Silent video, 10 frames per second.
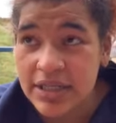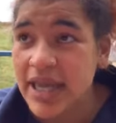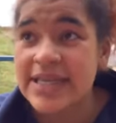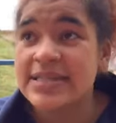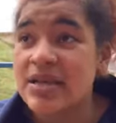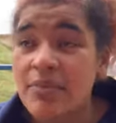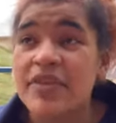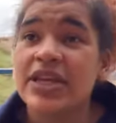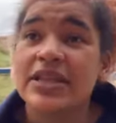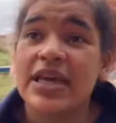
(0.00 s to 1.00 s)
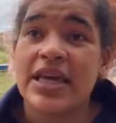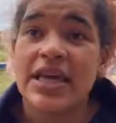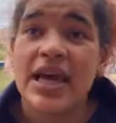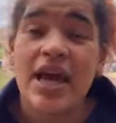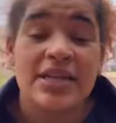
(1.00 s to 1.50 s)
something that
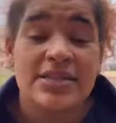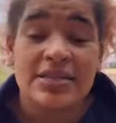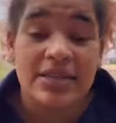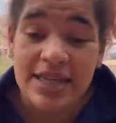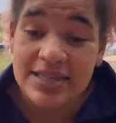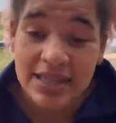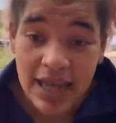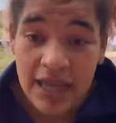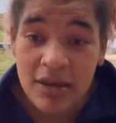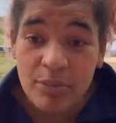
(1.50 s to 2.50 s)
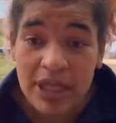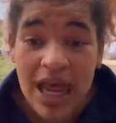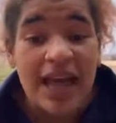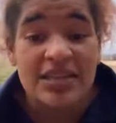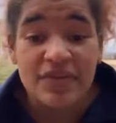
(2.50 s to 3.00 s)
has yet again been
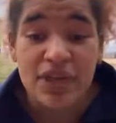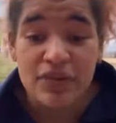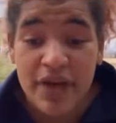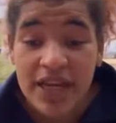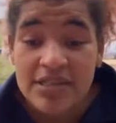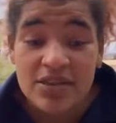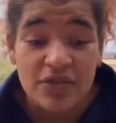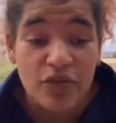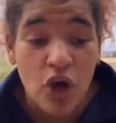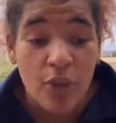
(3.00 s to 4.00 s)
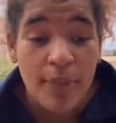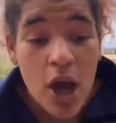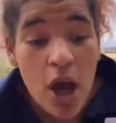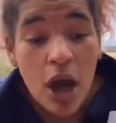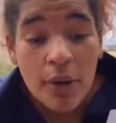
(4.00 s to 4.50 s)
actively erased from
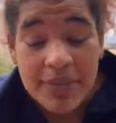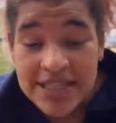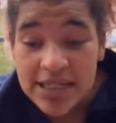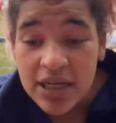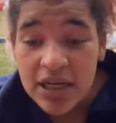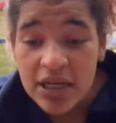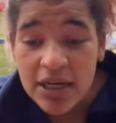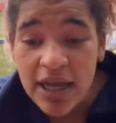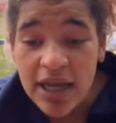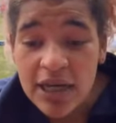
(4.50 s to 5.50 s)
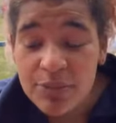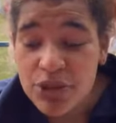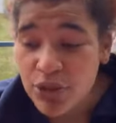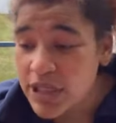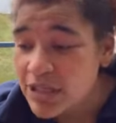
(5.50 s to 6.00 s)
our media
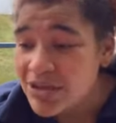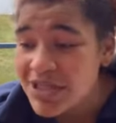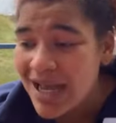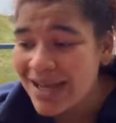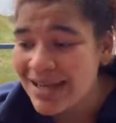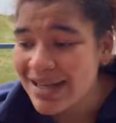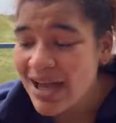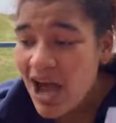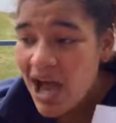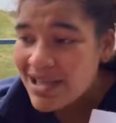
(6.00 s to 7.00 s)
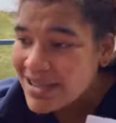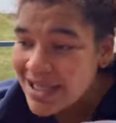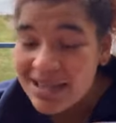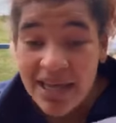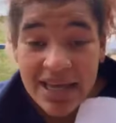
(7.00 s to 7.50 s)
portrayals, and I
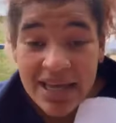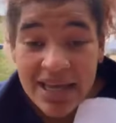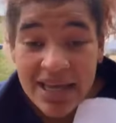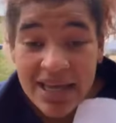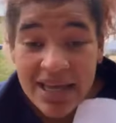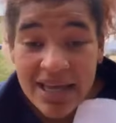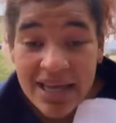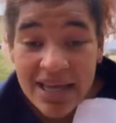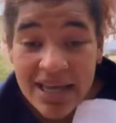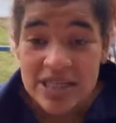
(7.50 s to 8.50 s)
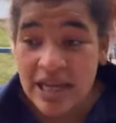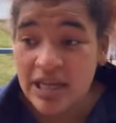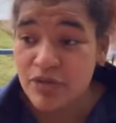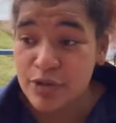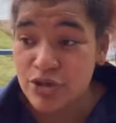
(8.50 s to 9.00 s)
think that these
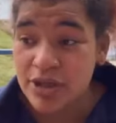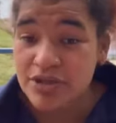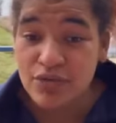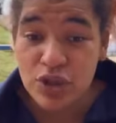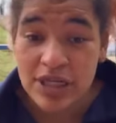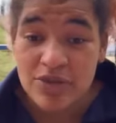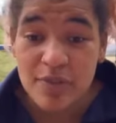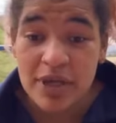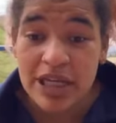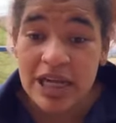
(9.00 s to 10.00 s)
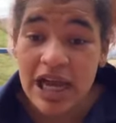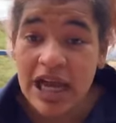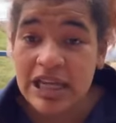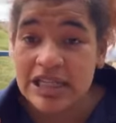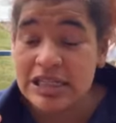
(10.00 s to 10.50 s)
negative portrayals of trans women
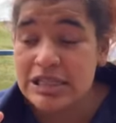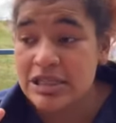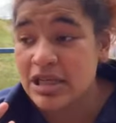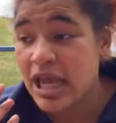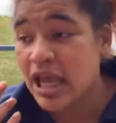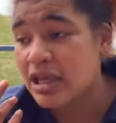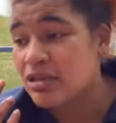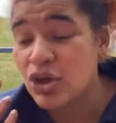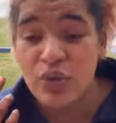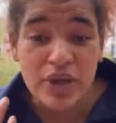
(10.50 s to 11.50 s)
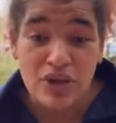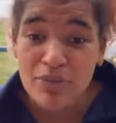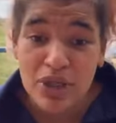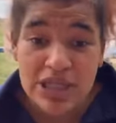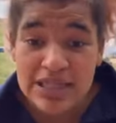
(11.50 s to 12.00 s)
and the queer
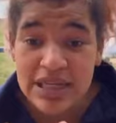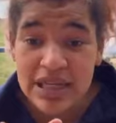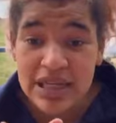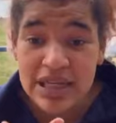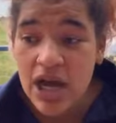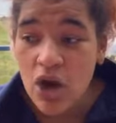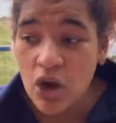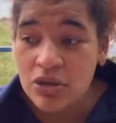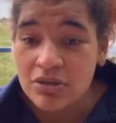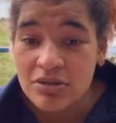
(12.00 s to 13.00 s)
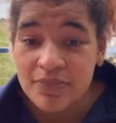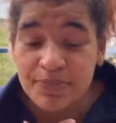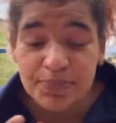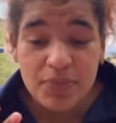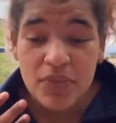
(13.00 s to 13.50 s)
community on
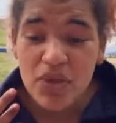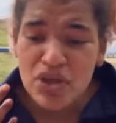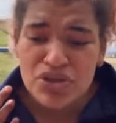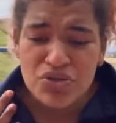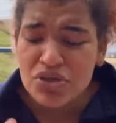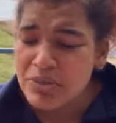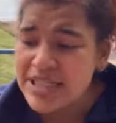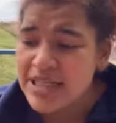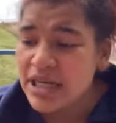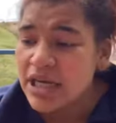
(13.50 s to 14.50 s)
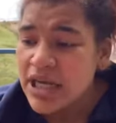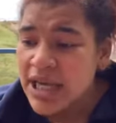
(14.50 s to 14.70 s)
social media,